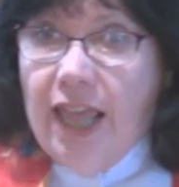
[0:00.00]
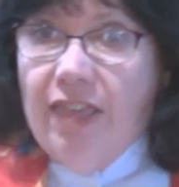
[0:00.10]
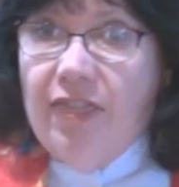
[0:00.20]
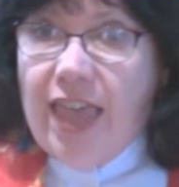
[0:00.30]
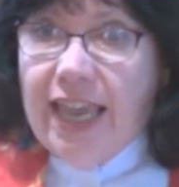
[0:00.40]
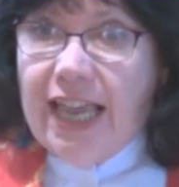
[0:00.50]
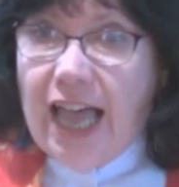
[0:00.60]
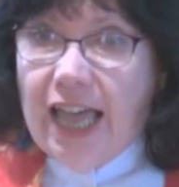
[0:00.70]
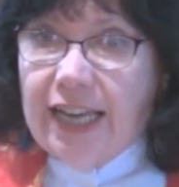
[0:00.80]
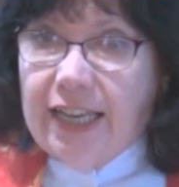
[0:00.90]
They
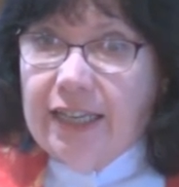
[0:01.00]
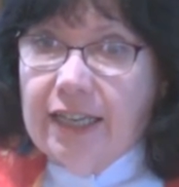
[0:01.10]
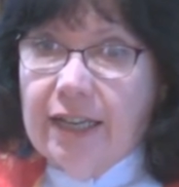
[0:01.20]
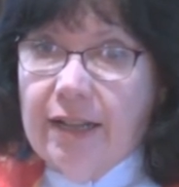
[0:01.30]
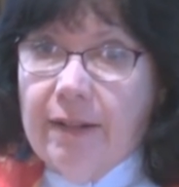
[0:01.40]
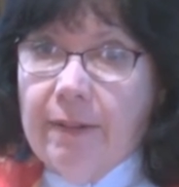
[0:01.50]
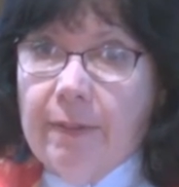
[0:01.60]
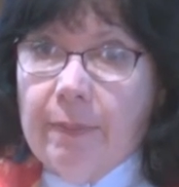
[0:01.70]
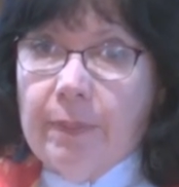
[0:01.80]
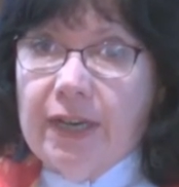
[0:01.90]
got it,
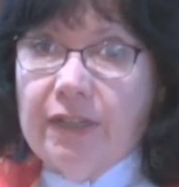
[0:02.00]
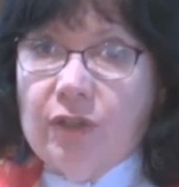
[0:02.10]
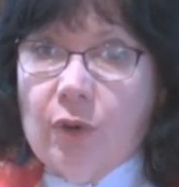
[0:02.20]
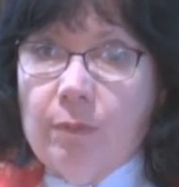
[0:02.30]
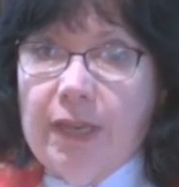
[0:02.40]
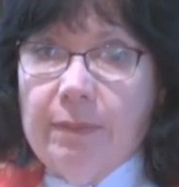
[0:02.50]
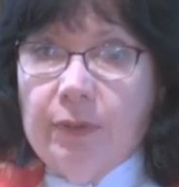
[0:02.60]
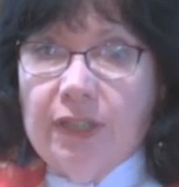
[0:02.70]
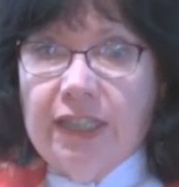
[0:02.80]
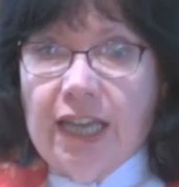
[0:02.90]
but his own people
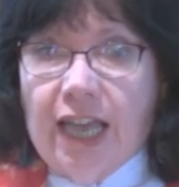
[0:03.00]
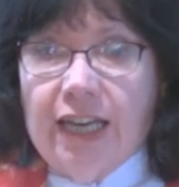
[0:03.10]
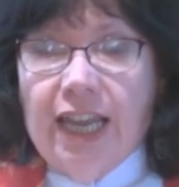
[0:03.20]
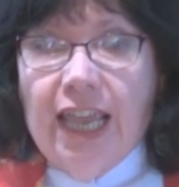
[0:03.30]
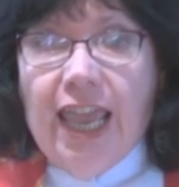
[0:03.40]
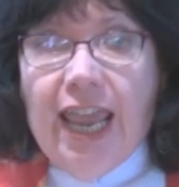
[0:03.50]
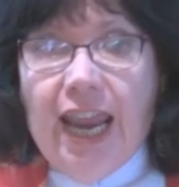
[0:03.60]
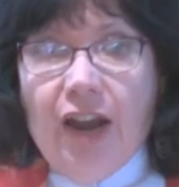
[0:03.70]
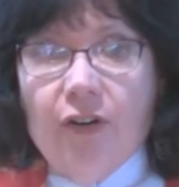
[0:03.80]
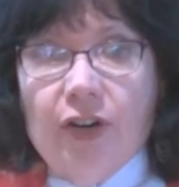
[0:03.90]
did not.
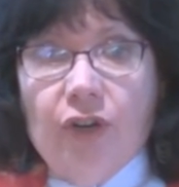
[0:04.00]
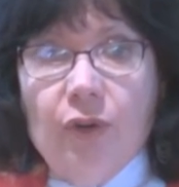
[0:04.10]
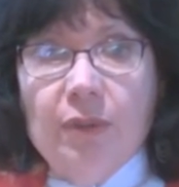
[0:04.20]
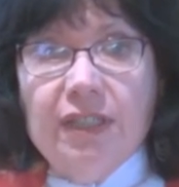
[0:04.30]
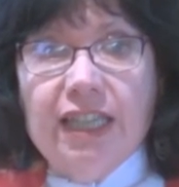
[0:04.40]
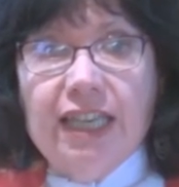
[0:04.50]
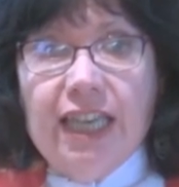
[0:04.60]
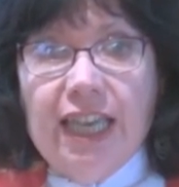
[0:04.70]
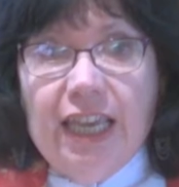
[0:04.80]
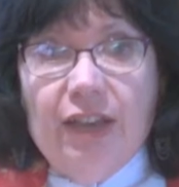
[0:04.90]
Herod, who is the
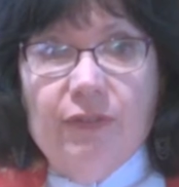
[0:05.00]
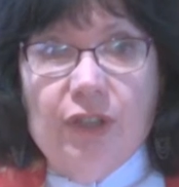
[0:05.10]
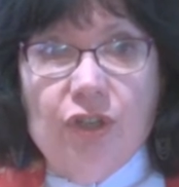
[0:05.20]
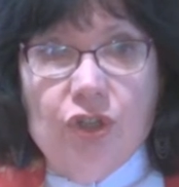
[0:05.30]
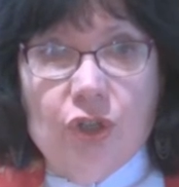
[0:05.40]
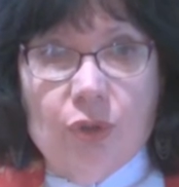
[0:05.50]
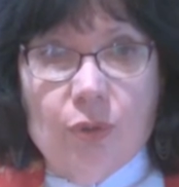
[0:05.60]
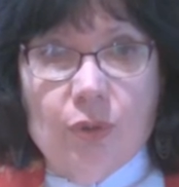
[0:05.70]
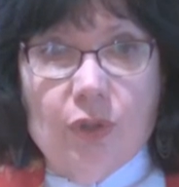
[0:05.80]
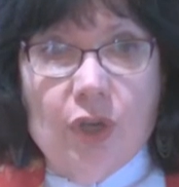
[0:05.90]
king of the
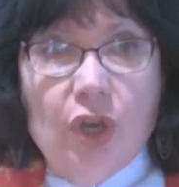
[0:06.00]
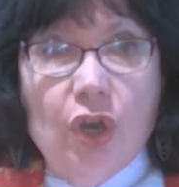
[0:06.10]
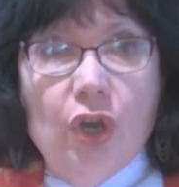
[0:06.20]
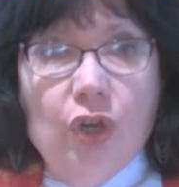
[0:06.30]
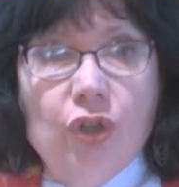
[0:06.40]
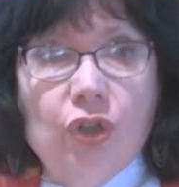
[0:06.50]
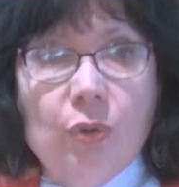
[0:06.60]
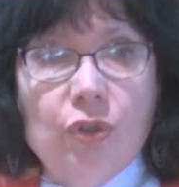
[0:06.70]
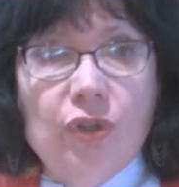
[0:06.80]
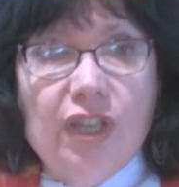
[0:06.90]
Jews,
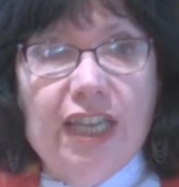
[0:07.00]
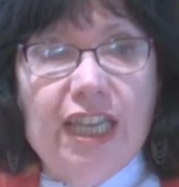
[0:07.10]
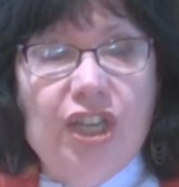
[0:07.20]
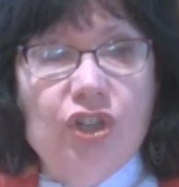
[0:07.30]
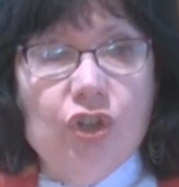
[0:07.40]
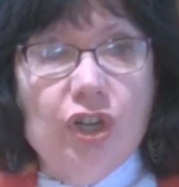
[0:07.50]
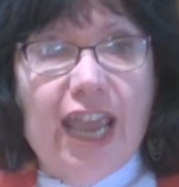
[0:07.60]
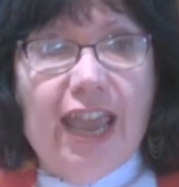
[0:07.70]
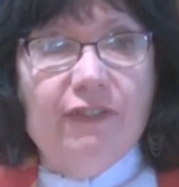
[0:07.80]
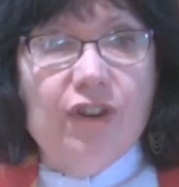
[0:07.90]
don't you think he should
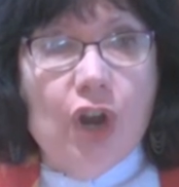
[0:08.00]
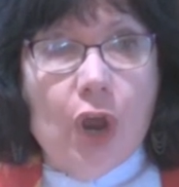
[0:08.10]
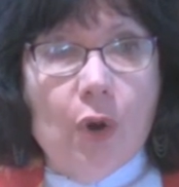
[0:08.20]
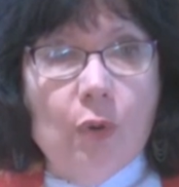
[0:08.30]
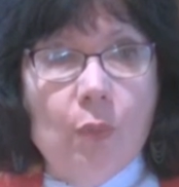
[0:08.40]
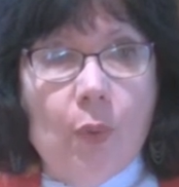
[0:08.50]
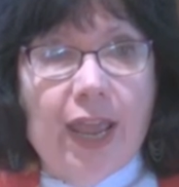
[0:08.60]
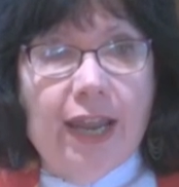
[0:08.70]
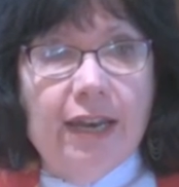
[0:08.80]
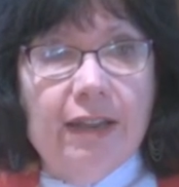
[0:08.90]
have known
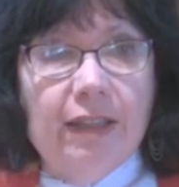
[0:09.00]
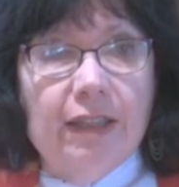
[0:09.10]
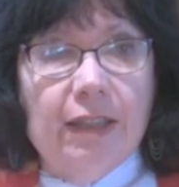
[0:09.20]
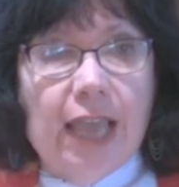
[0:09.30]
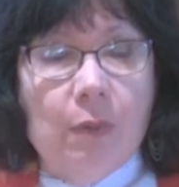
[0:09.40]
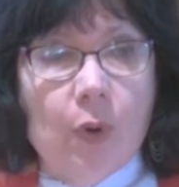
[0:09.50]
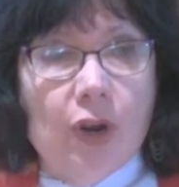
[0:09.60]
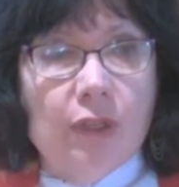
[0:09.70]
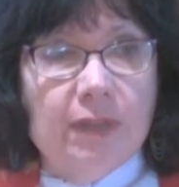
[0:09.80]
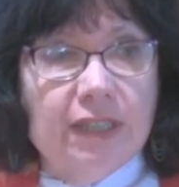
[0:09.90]
when and
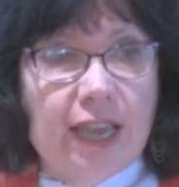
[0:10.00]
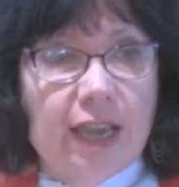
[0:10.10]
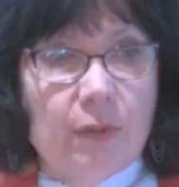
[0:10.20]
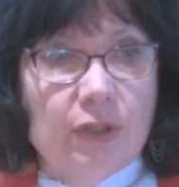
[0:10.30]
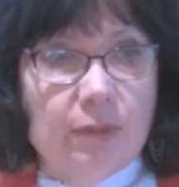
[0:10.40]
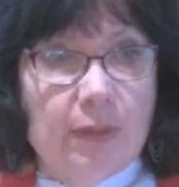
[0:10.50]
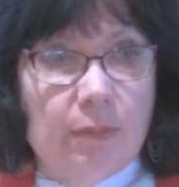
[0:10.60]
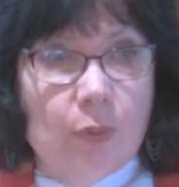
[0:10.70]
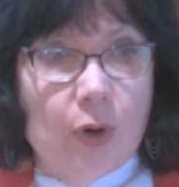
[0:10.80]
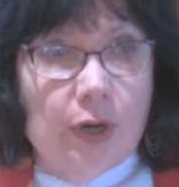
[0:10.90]
where the Messiah was to be
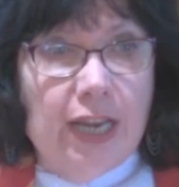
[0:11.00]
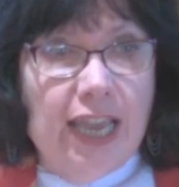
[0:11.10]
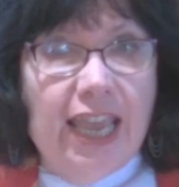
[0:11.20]
born?